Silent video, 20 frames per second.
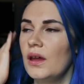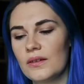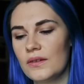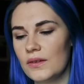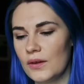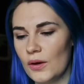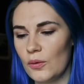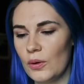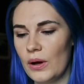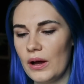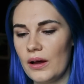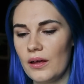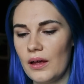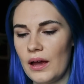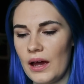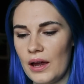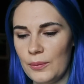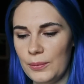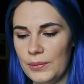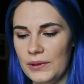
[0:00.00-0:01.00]
So
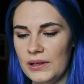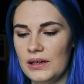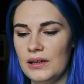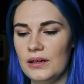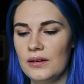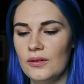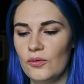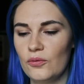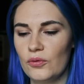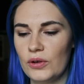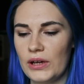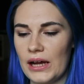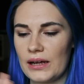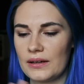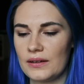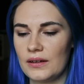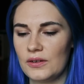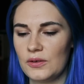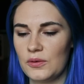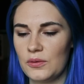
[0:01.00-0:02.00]
I'll be
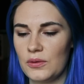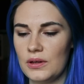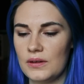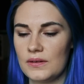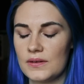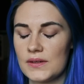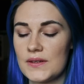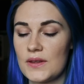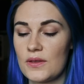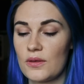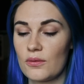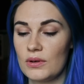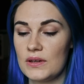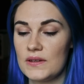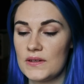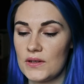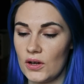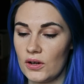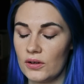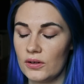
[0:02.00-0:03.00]
reacting to these three
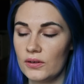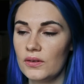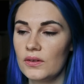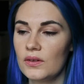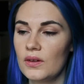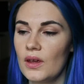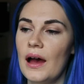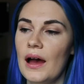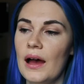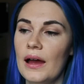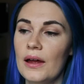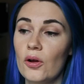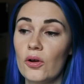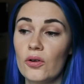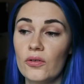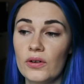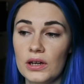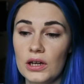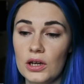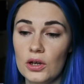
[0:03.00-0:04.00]
songs. I
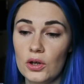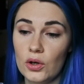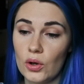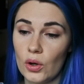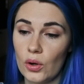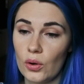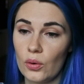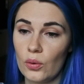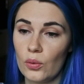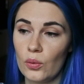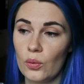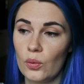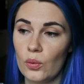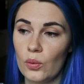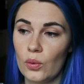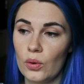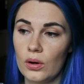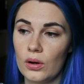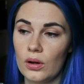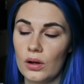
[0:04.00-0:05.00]
already
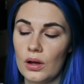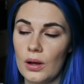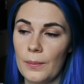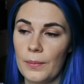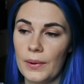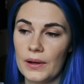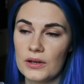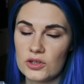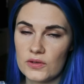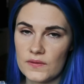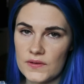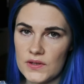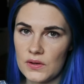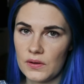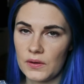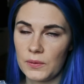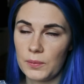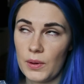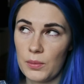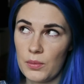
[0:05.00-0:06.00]
know a bunch of
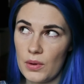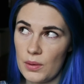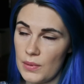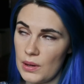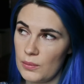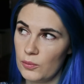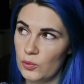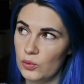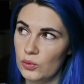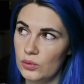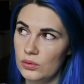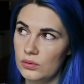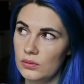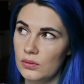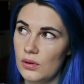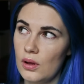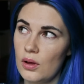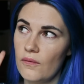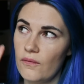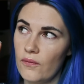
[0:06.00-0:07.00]
songs by Mamamoo,
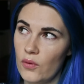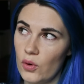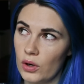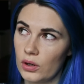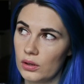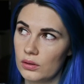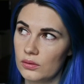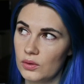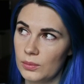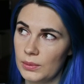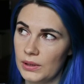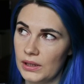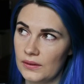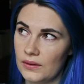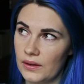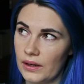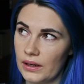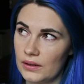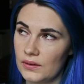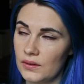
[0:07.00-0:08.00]
four to be
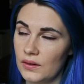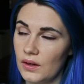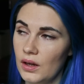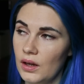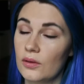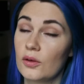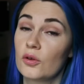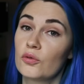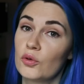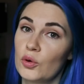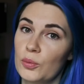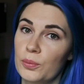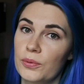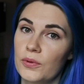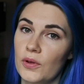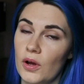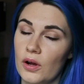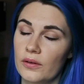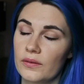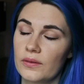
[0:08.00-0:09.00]
exact. The group
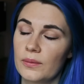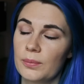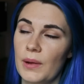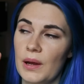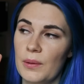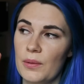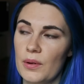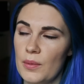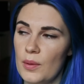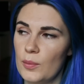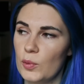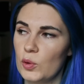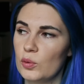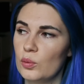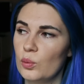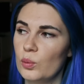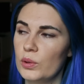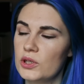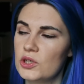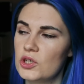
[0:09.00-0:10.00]
songs by
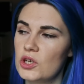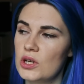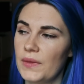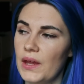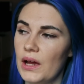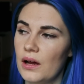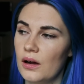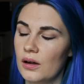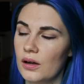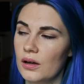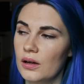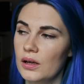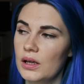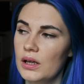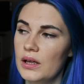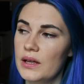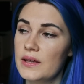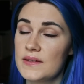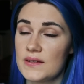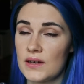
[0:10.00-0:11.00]
Mamamoo, which are
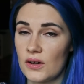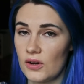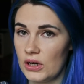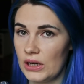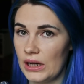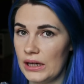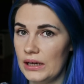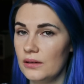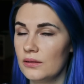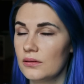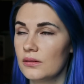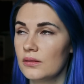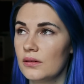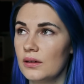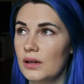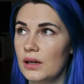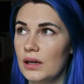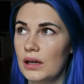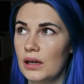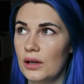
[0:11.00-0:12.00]
Starry Night,
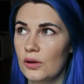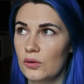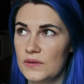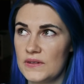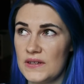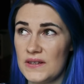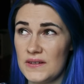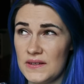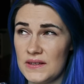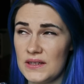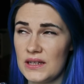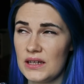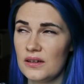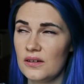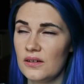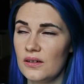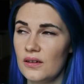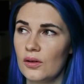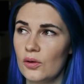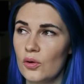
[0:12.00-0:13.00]

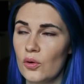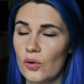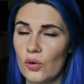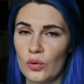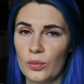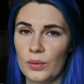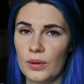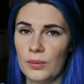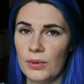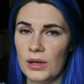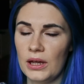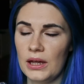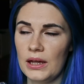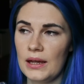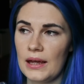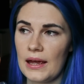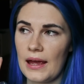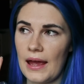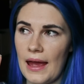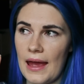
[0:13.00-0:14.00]
Egotistic, Gogo
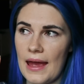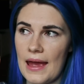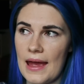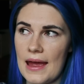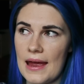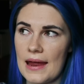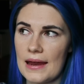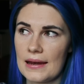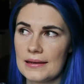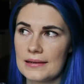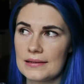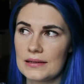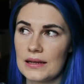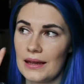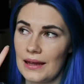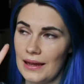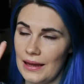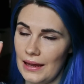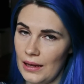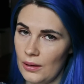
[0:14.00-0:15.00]
Bebe, and
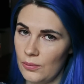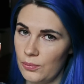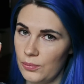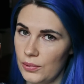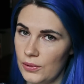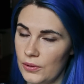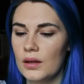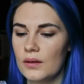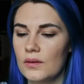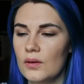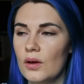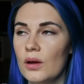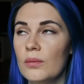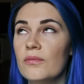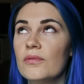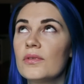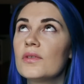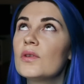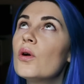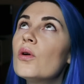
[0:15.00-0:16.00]
Hip. So
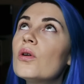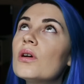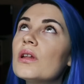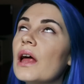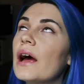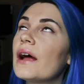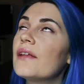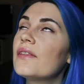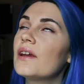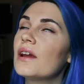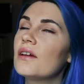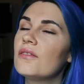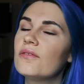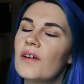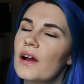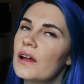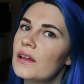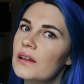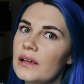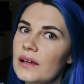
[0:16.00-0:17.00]
I'm so glad that I
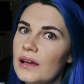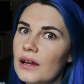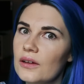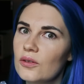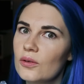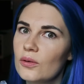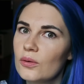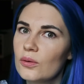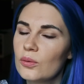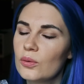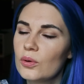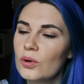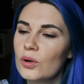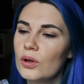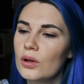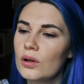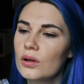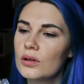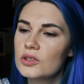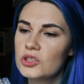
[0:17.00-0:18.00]
finally get to
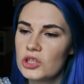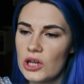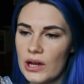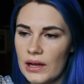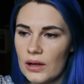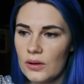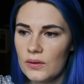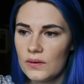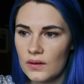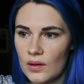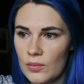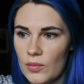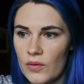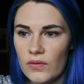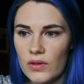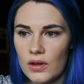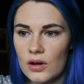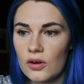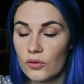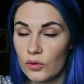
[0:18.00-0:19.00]
check out some
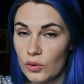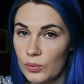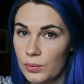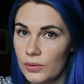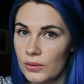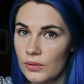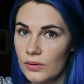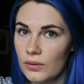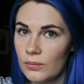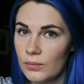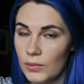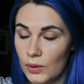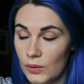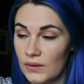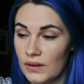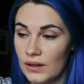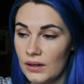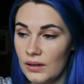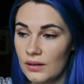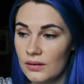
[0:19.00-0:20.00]
of their group
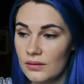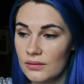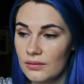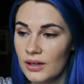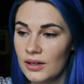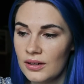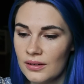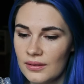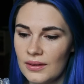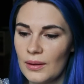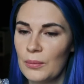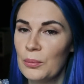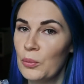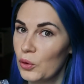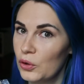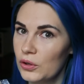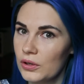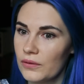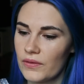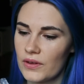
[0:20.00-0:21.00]
music, some
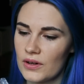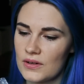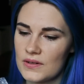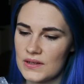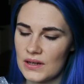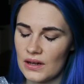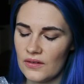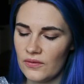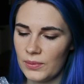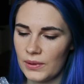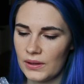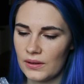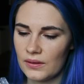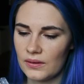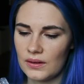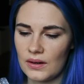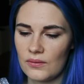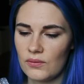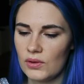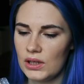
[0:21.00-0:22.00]
more of their stuff,
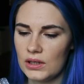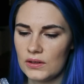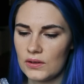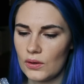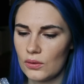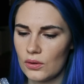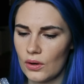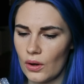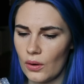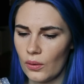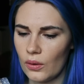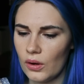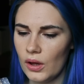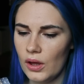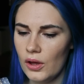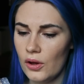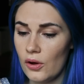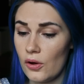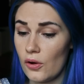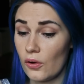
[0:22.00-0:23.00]
because I really don't know
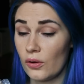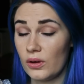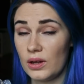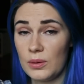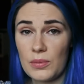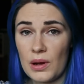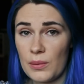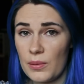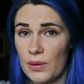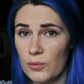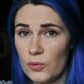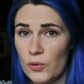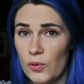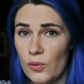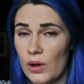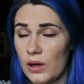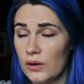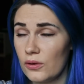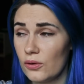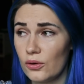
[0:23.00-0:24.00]
early
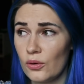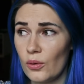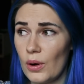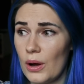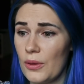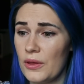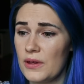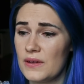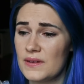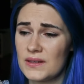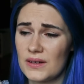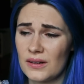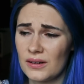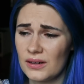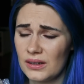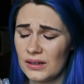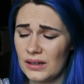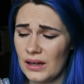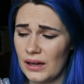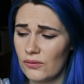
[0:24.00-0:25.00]
Mamamoo. I don't know how they started.